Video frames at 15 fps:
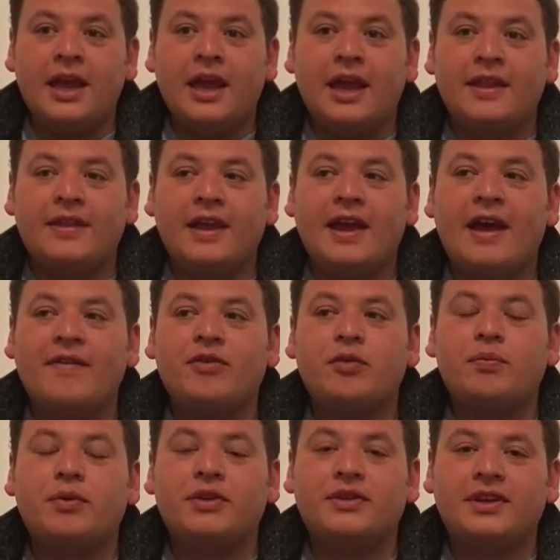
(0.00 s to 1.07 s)
and they have to
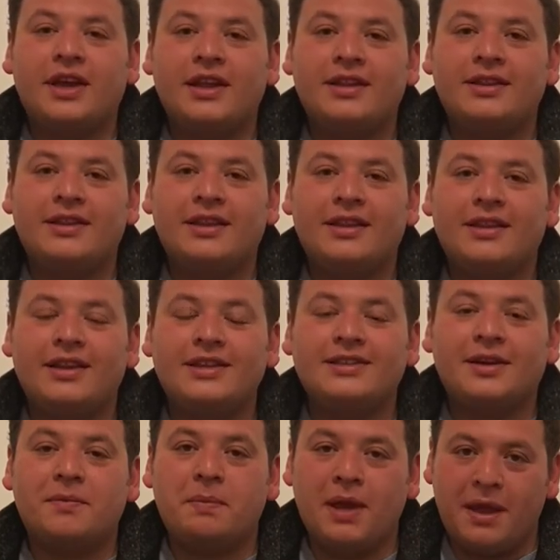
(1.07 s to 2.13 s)
pretend that these
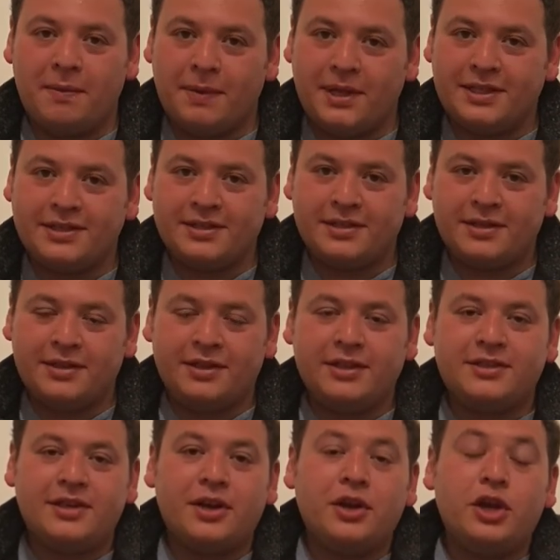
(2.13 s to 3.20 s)
are babies.
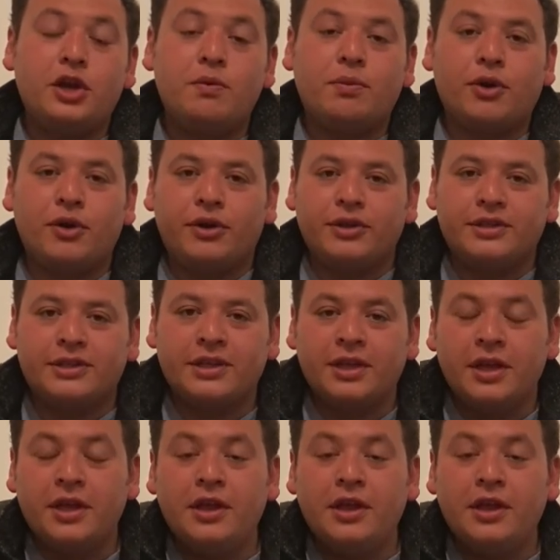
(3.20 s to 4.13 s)
These are newborns.